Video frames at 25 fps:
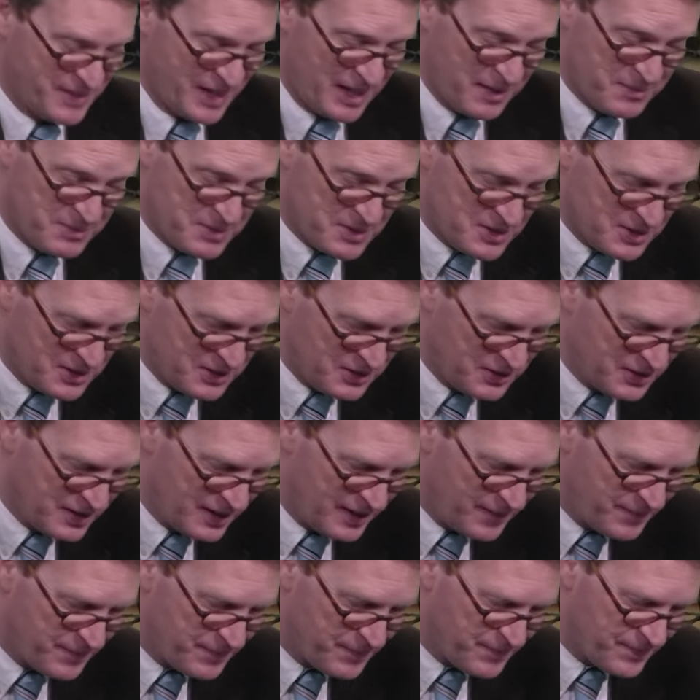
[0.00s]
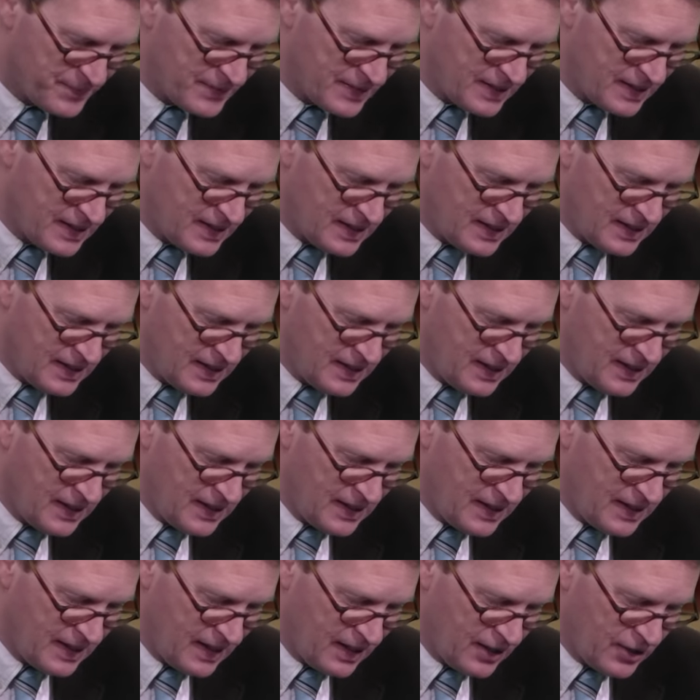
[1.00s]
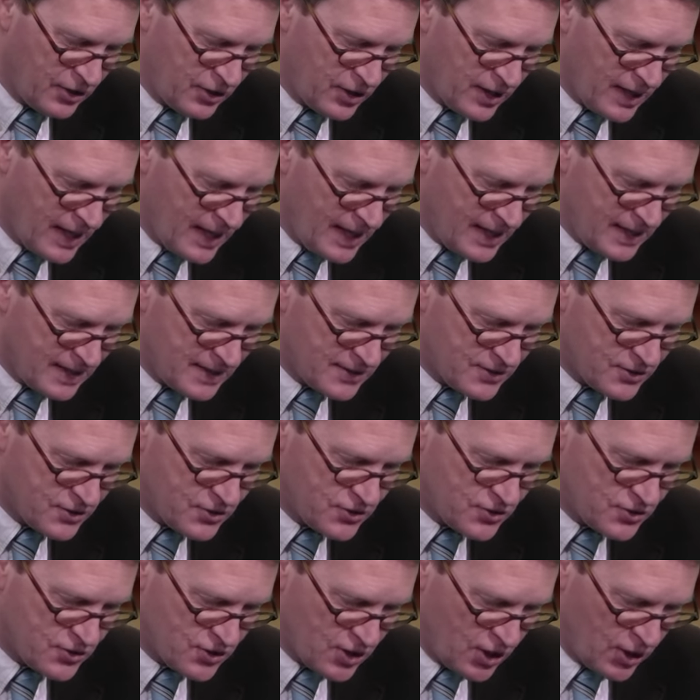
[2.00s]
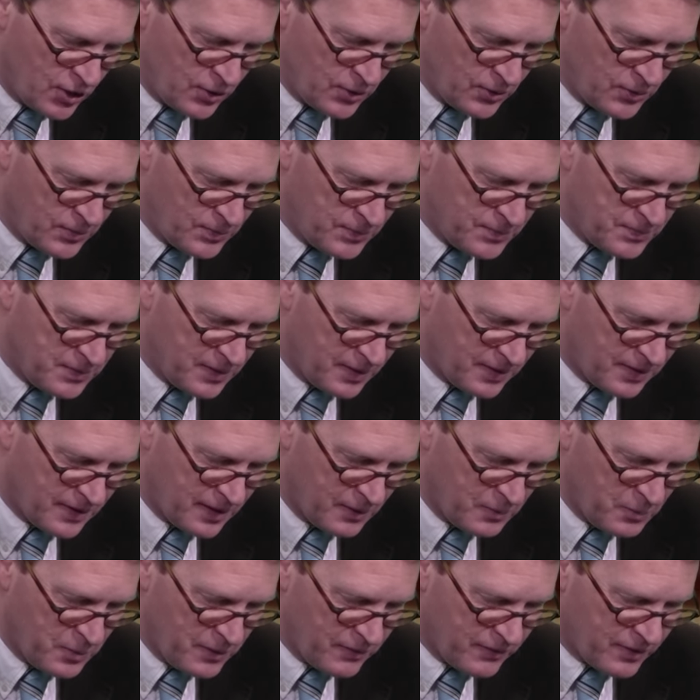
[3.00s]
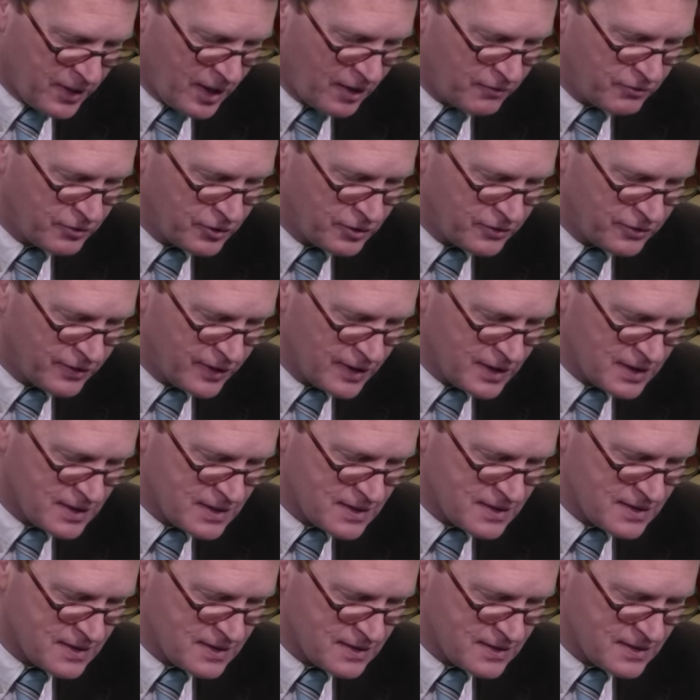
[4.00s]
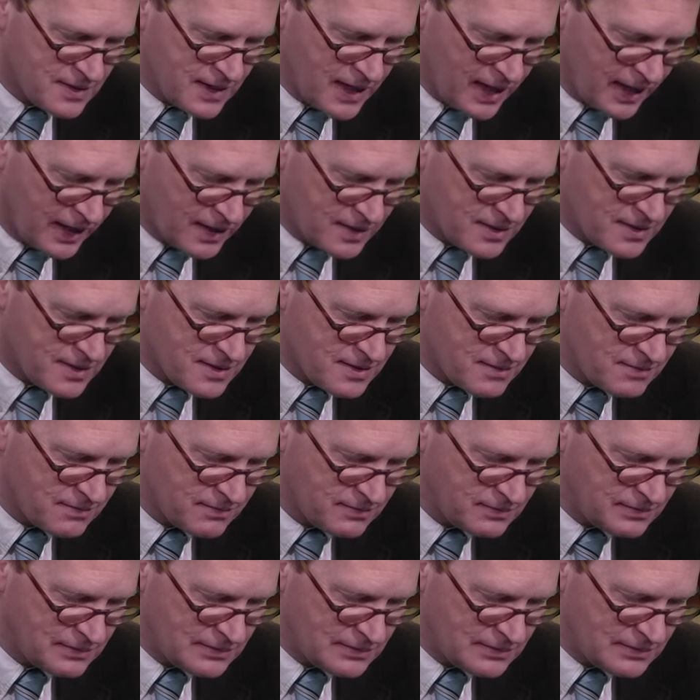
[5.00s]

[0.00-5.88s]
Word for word: Absolutely. Okay, so I think we've covered verse six,